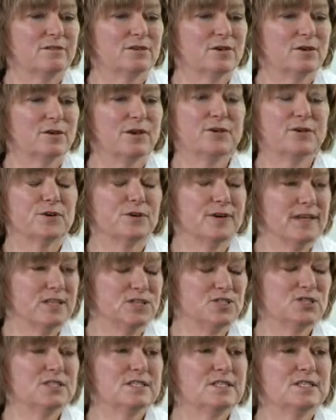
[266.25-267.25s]
or other
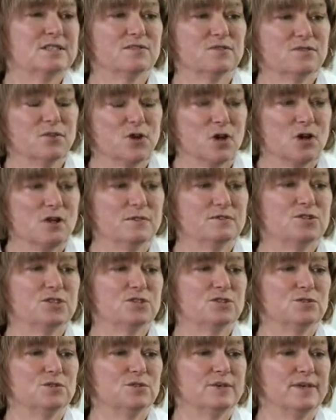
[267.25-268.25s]
agencies involved
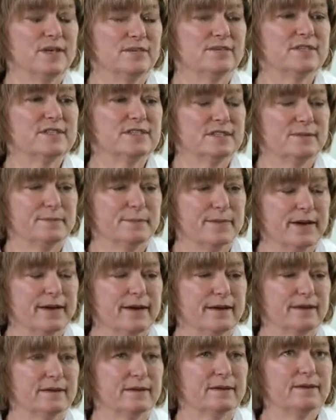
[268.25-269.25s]
to give us
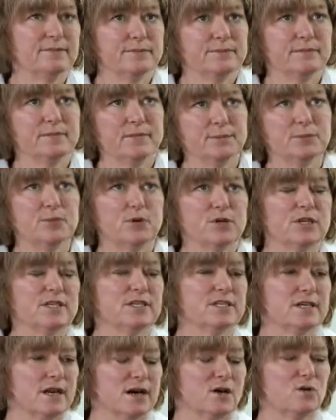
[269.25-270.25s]
input
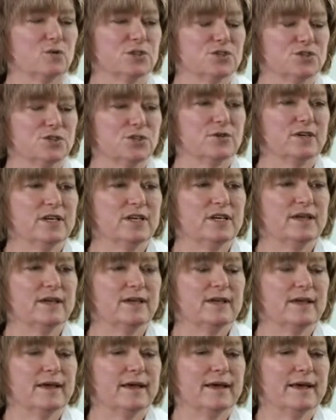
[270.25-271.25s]
into how we're doing.
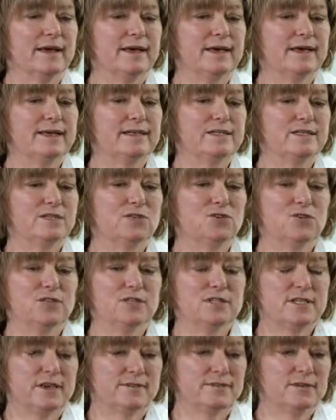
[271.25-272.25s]
And you
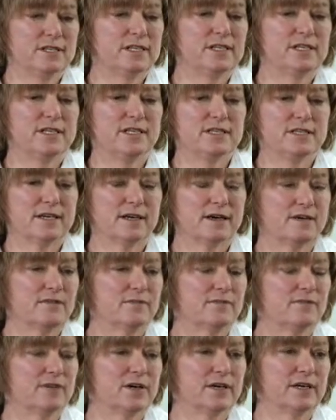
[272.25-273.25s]
definitely need to
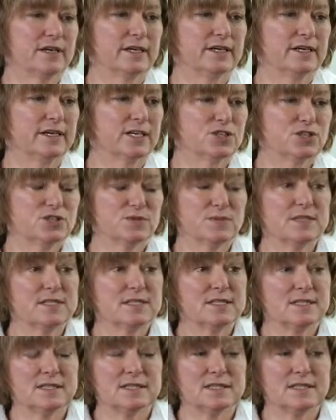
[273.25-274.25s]
have connections with the
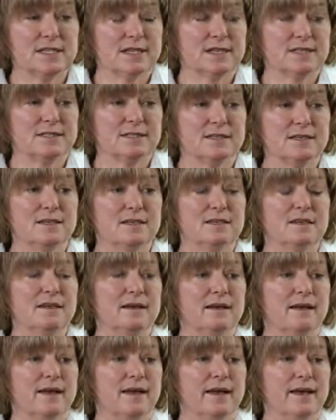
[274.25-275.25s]
CCAC
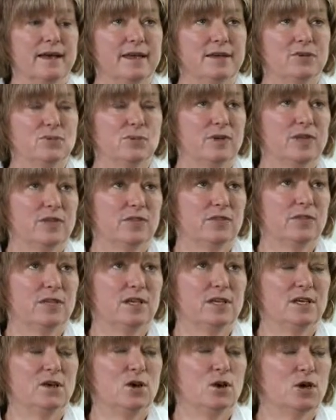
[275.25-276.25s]
and with
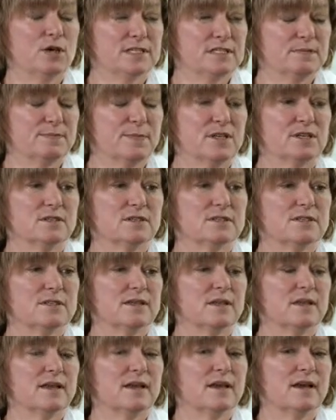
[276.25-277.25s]
the hospitals.
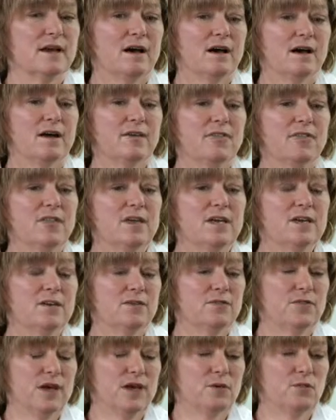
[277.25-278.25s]
I
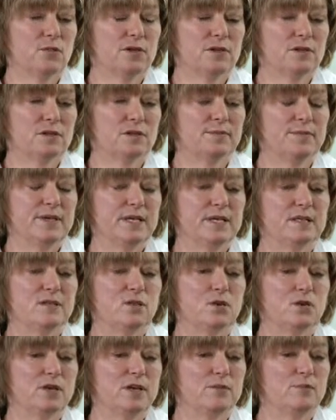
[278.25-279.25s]
think that we'll be
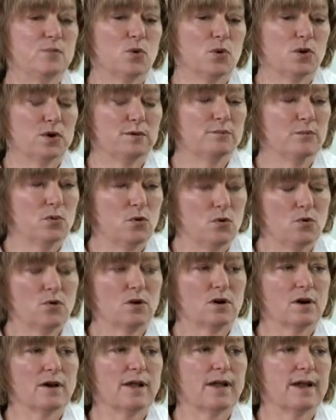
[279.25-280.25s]
looking more and
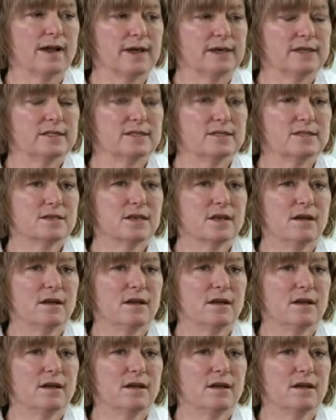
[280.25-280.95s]
more at